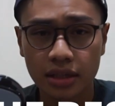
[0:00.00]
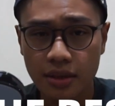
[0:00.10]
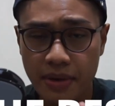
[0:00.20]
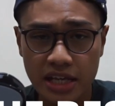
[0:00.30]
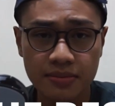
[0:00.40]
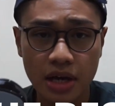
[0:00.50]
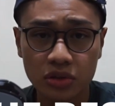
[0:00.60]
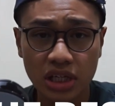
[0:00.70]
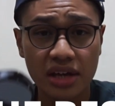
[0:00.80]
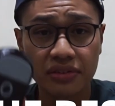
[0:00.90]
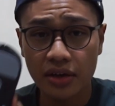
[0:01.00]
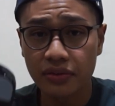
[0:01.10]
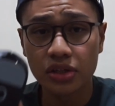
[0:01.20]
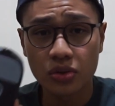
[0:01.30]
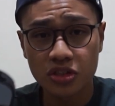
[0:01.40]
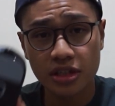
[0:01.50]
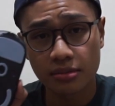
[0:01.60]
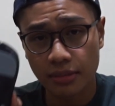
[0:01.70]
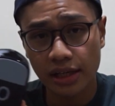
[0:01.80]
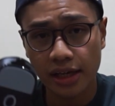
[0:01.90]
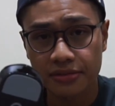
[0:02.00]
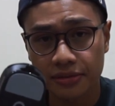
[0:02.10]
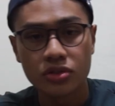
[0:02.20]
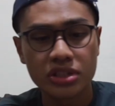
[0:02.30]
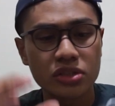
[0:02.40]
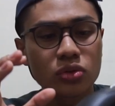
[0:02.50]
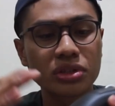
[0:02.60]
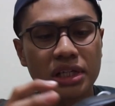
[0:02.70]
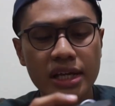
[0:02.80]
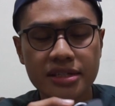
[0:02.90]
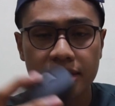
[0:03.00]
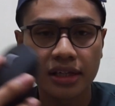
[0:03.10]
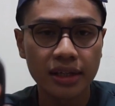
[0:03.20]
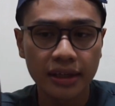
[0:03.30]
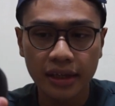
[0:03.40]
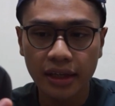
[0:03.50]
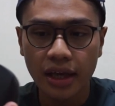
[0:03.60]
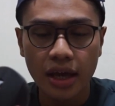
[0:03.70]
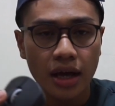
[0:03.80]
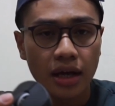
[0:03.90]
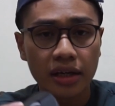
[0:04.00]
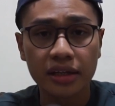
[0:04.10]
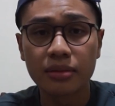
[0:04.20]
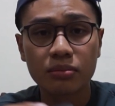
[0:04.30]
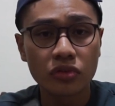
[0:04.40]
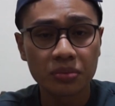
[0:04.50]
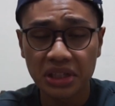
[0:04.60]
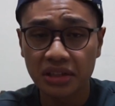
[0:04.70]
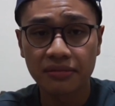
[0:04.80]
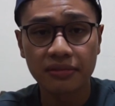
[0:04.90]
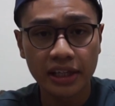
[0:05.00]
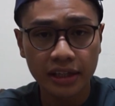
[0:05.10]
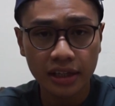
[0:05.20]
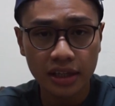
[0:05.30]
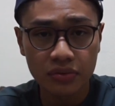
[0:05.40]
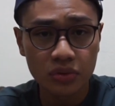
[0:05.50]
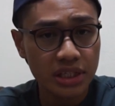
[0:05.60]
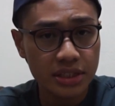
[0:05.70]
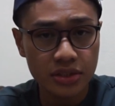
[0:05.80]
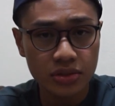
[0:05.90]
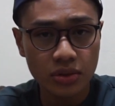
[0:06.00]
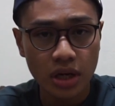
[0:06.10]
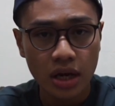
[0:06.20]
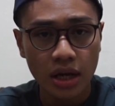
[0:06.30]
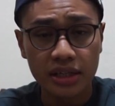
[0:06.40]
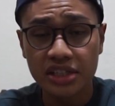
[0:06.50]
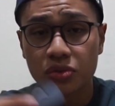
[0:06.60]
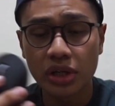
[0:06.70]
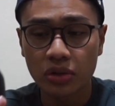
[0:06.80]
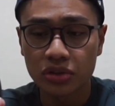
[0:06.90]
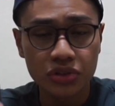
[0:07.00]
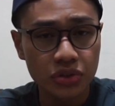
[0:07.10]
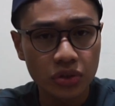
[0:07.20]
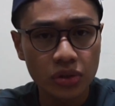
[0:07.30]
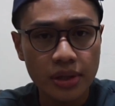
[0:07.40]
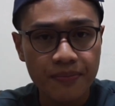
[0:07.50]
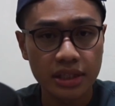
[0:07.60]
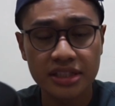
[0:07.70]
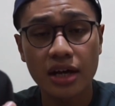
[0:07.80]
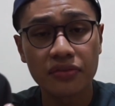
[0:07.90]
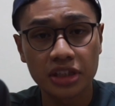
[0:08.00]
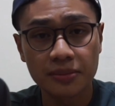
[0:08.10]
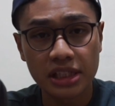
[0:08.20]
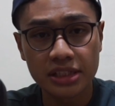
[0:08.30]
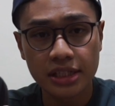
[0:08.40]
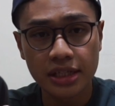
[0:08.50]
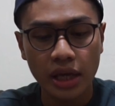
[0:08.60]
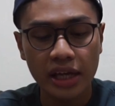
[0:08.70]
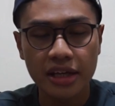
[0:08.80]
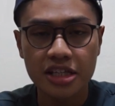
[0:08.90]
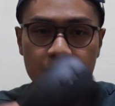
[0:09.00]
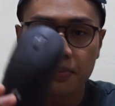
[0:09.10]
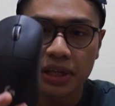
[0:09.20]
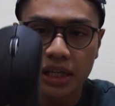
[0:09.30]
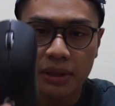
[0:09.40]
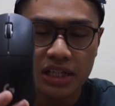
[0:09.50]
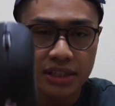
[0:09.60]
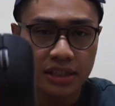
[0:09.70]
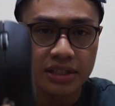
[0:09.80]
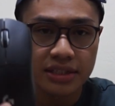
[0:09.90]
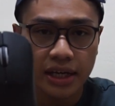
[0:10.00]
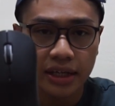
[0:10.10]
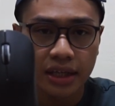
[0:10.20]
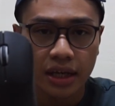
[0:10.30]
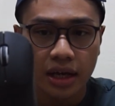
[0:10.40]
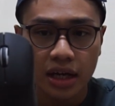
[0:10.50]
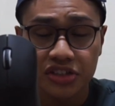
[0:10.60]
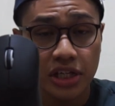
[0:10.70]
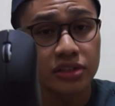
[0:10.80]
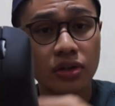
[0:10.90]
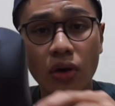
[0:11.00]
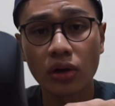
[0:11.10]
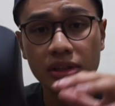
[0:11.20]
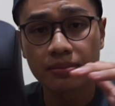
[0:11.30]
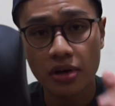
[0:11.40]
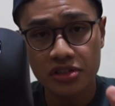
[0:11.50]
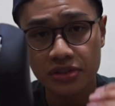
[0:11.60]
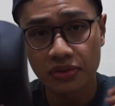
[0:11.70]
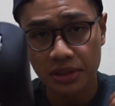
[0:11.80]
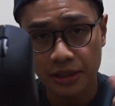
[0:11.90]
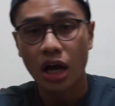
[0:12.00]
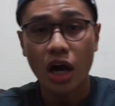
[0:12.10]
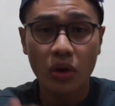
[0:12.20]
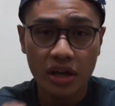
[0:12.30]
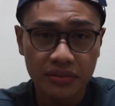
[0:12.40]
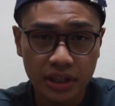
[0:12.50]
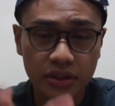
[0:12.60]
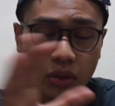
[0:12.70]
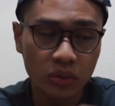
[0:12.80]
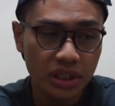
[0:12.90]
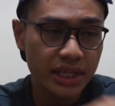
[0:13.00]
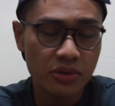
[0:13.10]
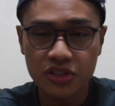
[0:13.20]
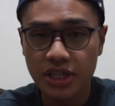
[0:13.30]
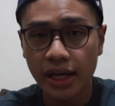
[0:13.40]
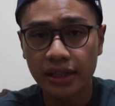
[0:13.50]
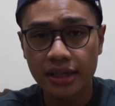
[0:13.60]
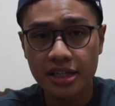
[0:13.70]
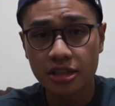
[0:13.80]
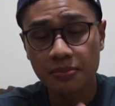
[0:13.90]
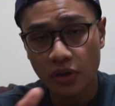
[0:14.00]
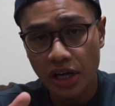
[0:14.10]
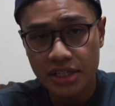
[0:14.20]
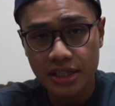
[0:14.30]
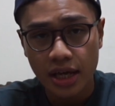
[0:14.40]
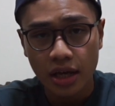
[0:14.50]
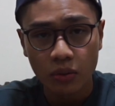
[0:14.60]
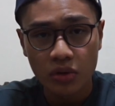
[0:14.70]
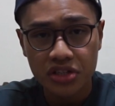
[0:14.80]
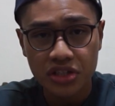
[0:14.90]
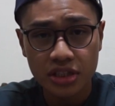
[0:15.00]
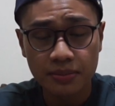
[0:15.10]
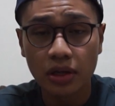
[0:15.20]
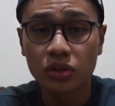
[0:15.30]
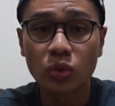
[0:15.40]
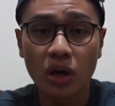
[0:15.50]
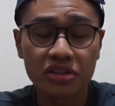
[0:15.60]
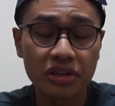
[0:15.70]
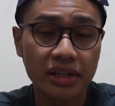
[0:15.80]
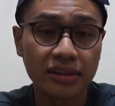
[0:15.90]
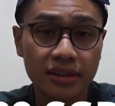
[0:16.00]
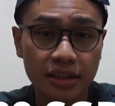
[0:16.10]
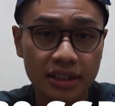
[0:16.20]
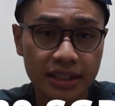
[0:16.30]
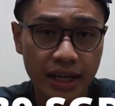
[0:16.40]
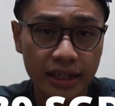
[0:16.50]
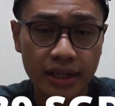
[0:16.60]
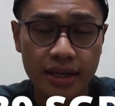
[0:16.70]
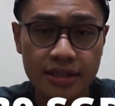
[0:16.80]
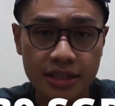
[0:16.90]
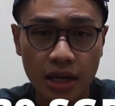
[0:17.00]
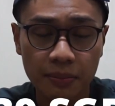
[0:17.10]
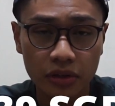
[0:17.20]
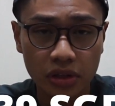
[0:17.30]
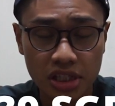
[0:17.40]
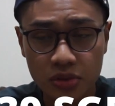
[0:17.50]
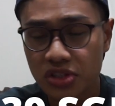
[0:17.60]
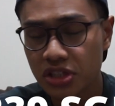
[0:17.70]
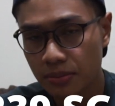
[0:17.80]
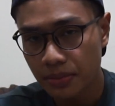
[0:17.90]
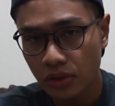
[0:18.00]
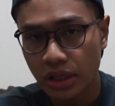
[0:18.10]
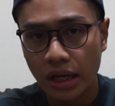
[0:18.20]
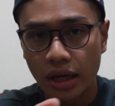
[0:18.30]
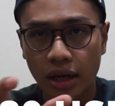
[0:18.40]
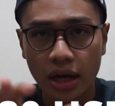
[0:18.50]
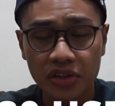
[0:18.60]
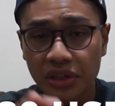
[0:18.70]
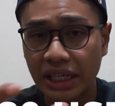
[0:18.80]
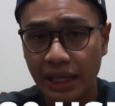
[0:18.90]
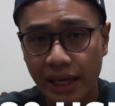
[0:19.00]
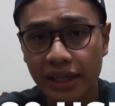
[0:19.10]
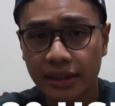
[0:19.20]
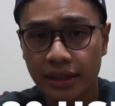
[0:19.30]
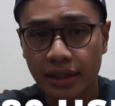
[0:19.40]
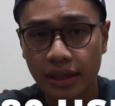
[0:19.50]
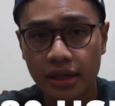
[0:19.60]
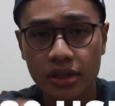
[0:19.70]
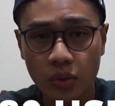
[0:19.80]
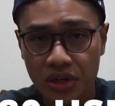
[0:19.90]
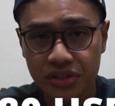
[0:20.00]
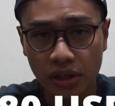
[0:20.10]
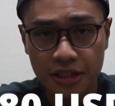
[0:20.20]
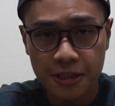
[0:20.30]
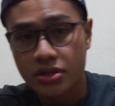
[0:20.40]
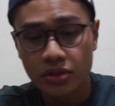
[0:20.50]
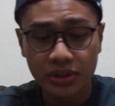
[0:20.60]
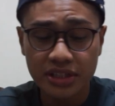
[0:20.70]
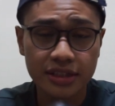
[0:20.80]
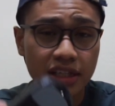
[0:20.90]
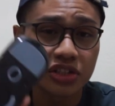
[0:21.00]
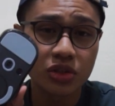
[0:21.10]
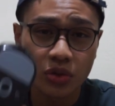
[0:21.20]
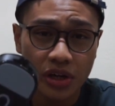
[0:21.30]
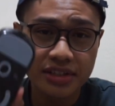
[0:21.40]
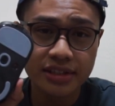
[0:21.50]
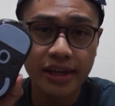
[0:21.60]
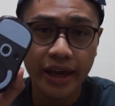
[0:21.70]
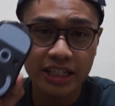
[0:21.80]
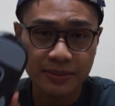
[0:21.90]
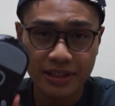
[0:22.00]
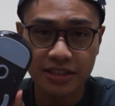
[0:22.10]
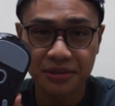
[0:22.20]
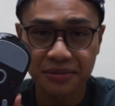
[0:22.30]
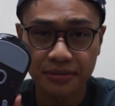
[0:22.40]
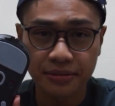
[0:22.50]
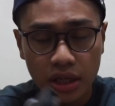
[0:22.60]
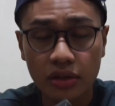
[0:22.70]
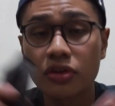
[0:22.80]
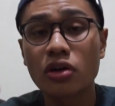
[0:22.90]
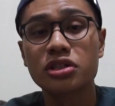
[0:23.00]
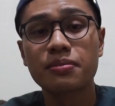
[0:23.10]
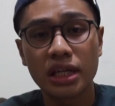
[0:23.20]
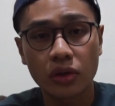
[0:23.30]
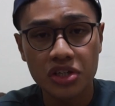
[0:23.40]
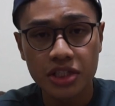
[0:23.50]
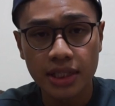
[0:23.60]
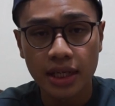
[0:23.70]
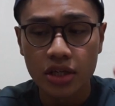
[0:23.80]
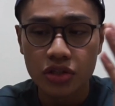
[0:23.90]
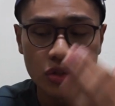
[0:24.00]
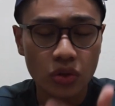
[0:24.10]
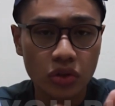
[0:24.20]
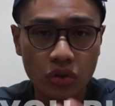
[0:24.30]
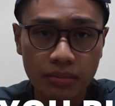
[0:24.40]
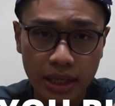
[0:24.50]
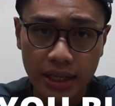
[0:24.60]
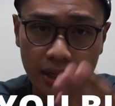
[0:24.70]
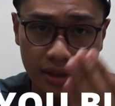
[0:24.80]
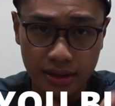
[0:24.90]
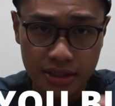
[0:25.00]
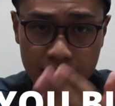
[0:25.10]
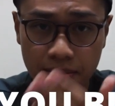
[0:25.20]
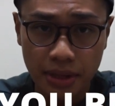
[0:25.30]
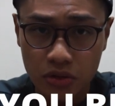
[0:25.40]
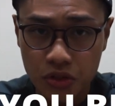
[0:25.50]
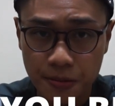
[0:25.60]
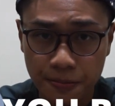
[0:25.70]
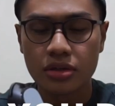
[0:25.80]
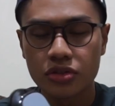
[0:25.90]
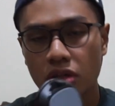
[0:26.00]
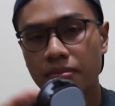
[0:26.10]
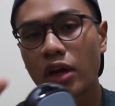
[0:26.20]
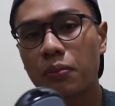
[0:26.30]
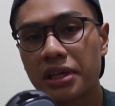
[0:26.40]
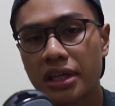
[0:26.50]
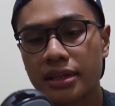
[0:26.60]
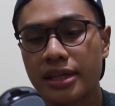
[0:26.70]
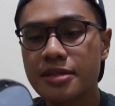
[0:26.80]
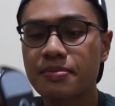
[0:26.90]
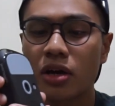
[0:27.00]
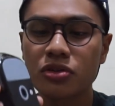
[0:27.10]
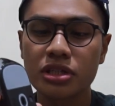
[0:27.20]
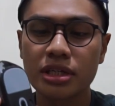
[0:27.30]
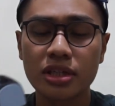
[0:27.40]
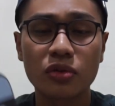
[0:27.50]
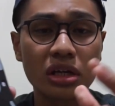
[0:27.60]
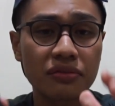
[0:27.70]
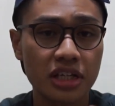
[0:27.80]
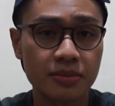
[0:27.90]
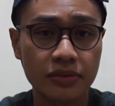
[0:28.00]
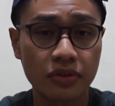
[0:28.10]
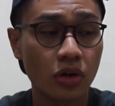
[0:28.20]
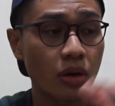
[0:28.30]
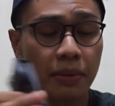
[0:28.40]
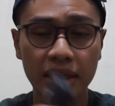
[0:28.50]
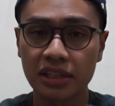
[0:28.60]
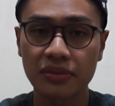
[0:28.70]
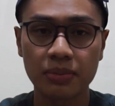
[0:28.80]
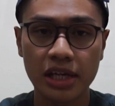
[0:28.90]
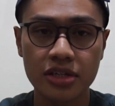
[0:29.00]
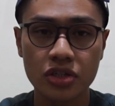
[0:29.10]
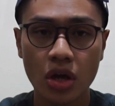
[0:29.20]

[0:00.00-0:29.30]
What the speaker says: the best mouse I've ever used in my life. So there's no delays in the clicking, in the movement, in the flicking if you need to. There's great control, there's comfortability, and its minimalistic design checks all the boxes for me. However, the only downside is the price, which is about 239 Singapore dollars, which is about 180 US dollars. So this thing is crazy expensive. And of course, the main question, should you buy this mouse? So in my opinion, this mouse is a great investment for competitive players